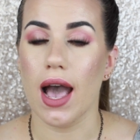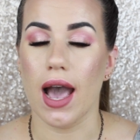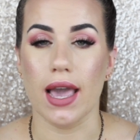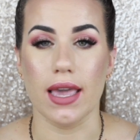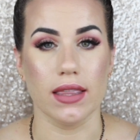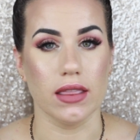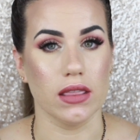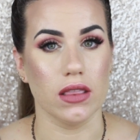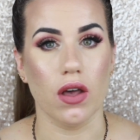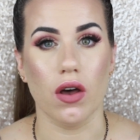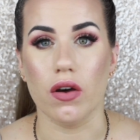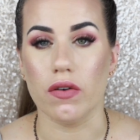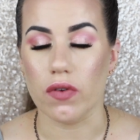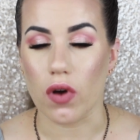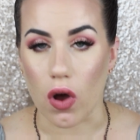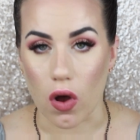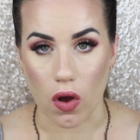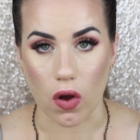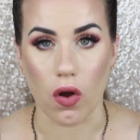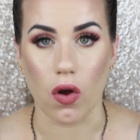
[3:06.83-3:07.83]
I love
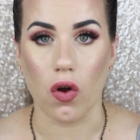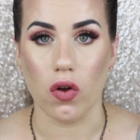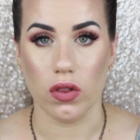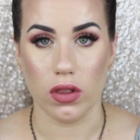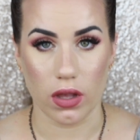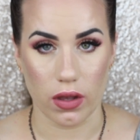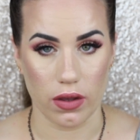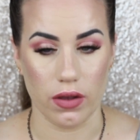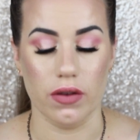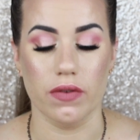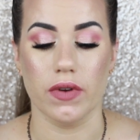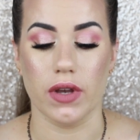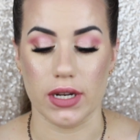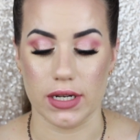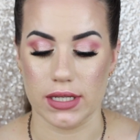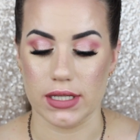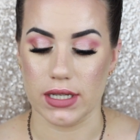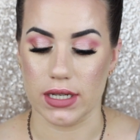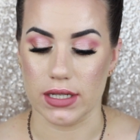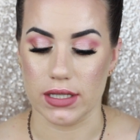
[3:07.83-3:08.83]
all of
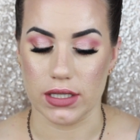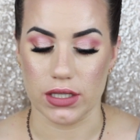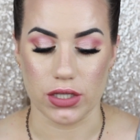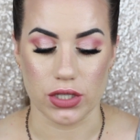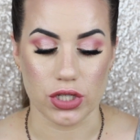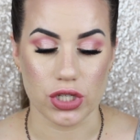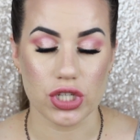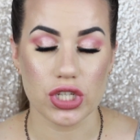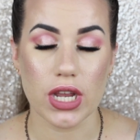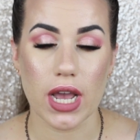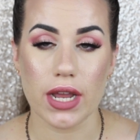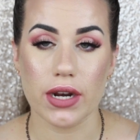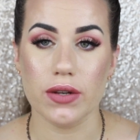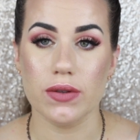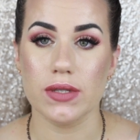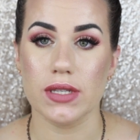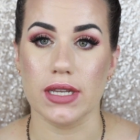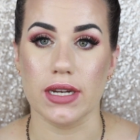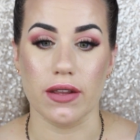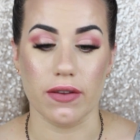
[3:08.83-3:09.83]
Anastasia's
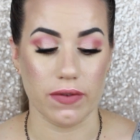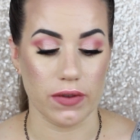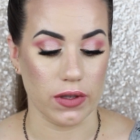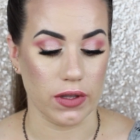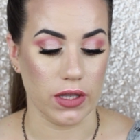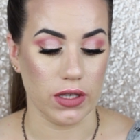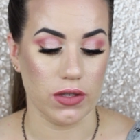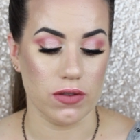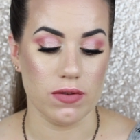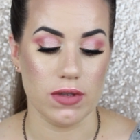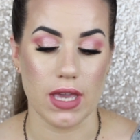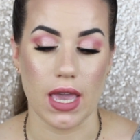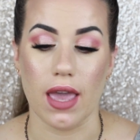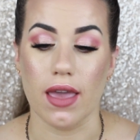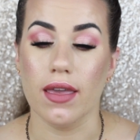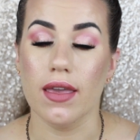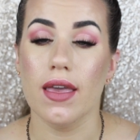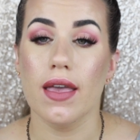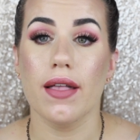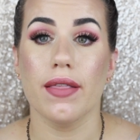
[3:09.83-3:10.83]
shadows, and I feel like you
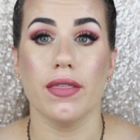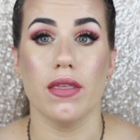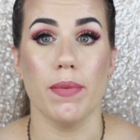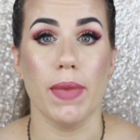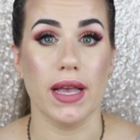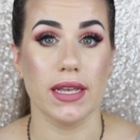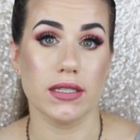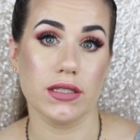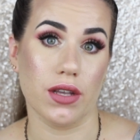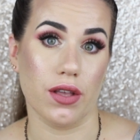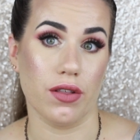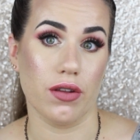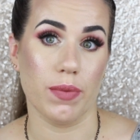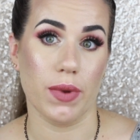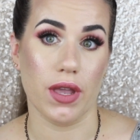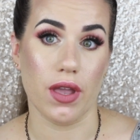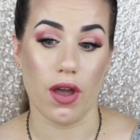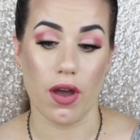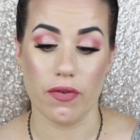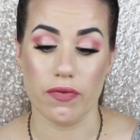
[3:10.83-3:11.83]
get the best color
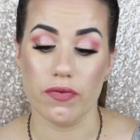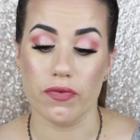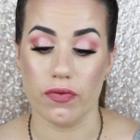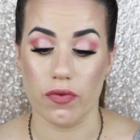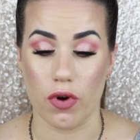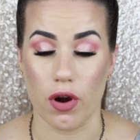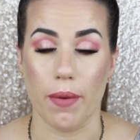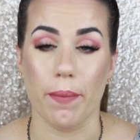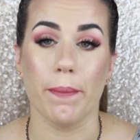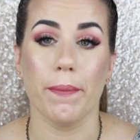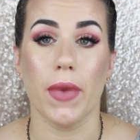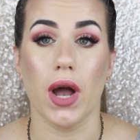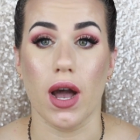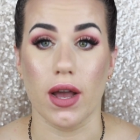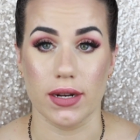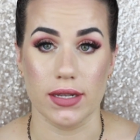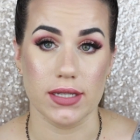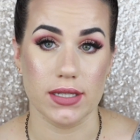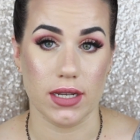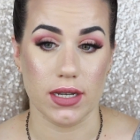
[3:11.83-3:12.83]
payoff from
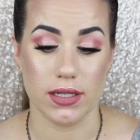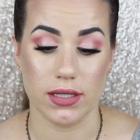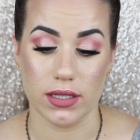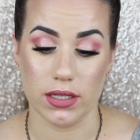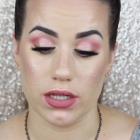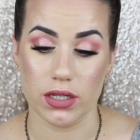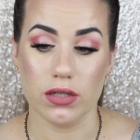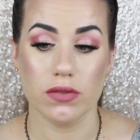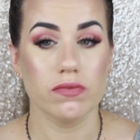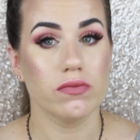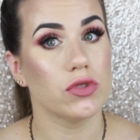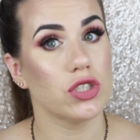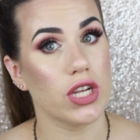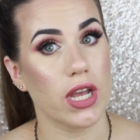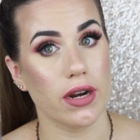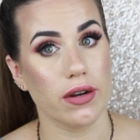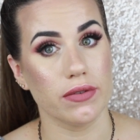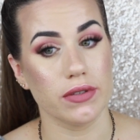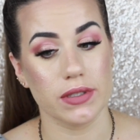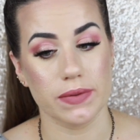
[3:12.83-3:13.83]
Anastasia
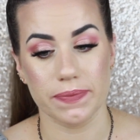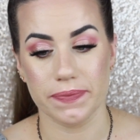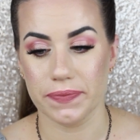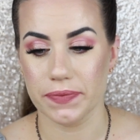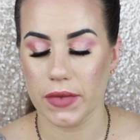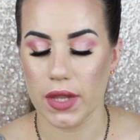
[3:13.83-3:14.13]
shadows.